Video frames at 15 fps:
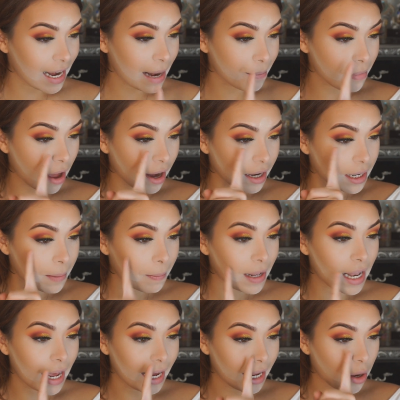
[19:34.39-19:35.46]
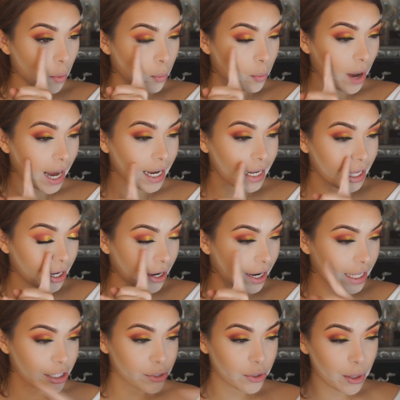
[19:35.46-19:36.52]
and I'm not going to apply it right here
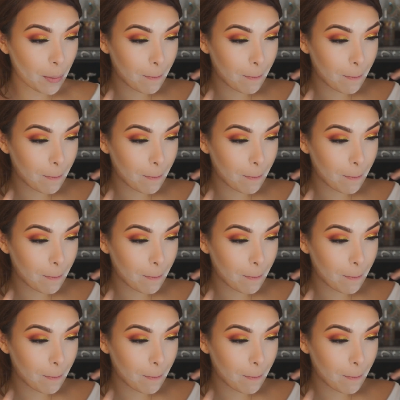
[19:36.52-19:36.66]
into